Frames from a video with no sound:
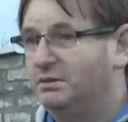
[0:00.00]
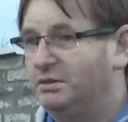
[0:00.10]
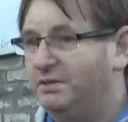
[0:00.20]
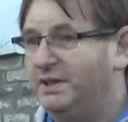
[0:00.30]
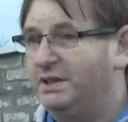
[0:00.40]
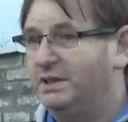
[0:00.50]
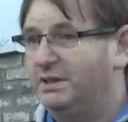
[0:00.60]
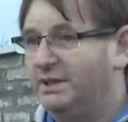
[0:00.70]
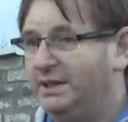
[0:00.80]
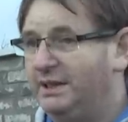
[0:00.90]
within
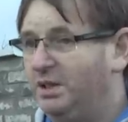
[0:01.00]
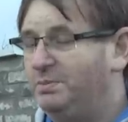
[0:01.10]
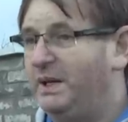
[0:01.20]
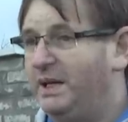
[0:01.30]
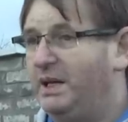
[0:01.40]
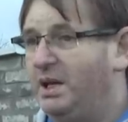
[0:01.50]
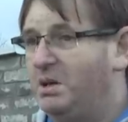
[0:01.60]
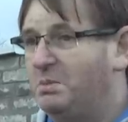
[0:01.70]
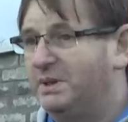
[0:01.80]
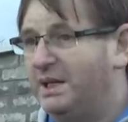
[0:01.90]
the
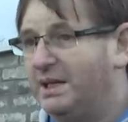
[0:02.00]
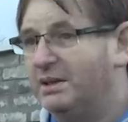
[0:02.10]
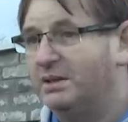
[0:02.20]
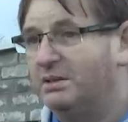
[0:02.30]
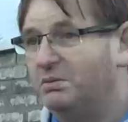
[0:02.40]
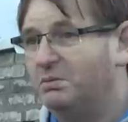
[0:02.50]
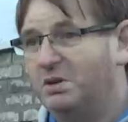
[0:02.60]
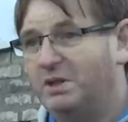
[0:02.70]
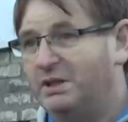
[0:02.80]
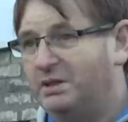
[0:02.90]
DUP. But then
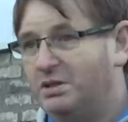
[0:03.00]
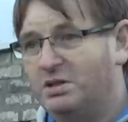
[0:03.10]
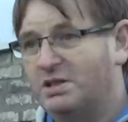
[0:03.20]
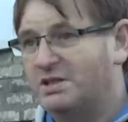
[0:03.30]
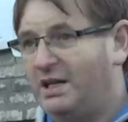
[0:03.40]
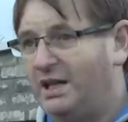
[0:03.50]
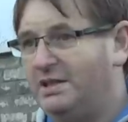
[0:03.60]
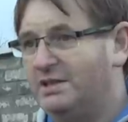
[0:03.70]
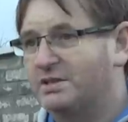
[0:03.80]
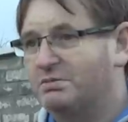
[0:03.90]
we've got useless
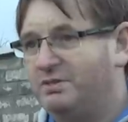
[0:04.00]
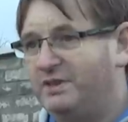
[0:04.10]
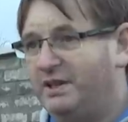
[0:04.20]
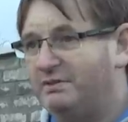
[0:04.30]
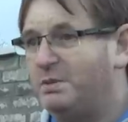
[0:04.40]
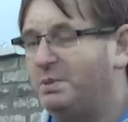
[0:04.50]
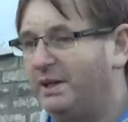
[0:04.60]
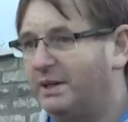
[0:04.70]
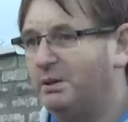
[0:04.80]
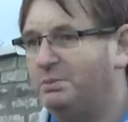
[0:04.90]
hullions within every
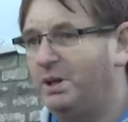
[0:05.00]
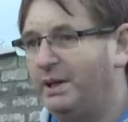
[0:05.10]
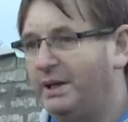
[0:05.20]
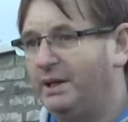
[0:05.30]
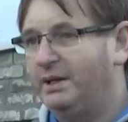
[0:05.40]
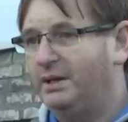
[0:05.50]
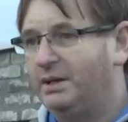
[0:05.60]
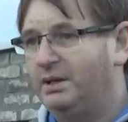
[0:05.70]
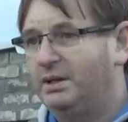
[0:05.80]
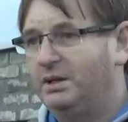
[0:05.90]
political party.
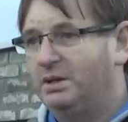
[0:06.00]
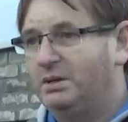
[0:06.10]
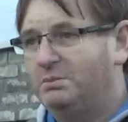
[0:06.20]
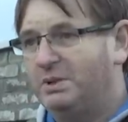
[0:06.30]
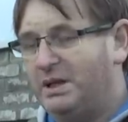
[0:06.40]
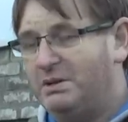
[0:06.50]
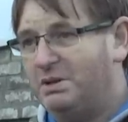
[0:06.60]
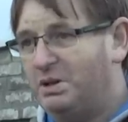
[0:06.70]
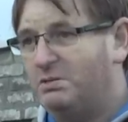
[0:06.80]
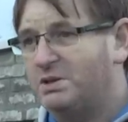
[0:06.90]
But I
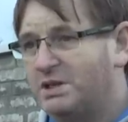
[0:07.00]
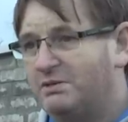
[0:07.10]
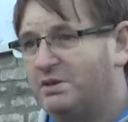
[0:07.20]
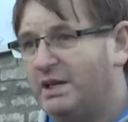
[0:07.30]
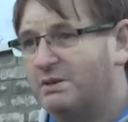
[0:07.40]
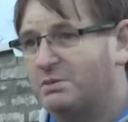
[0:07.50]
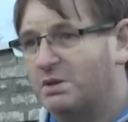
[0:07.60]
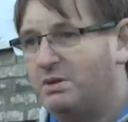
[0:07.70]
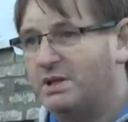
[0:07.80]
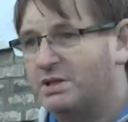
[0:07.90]
will always give credit where
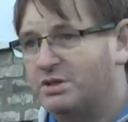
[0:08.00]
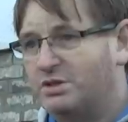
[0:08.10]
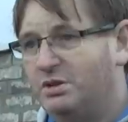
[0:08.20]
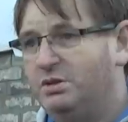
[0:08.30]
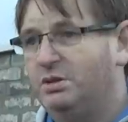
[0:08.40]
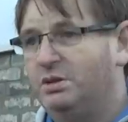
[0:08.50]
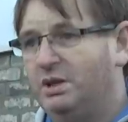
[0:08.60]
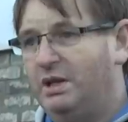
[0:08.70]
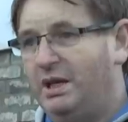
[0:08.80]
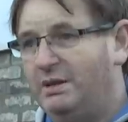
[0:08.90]
credit's due.
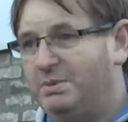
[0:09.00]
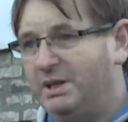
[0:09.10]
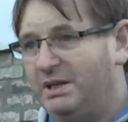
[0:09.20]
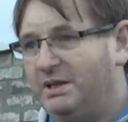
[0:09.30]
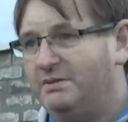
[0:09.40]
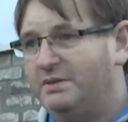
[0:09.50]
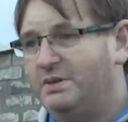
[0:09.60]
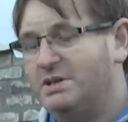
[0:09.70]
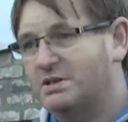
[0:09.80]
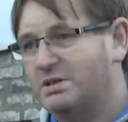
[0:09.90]
I believe
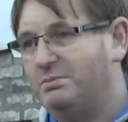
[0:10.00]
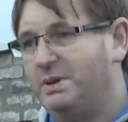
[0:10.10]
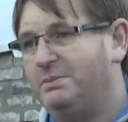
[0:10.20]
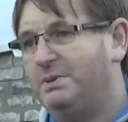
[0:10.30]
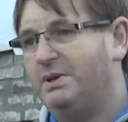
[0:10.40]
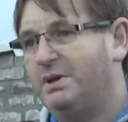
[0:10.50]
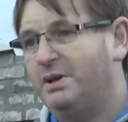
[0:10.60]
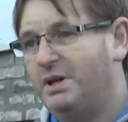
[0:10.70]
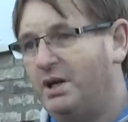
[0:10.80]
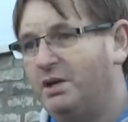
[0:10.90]
there is some people
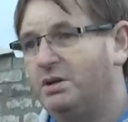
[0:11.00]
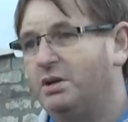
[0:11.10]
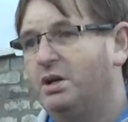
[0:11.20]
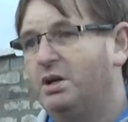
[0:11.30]
there now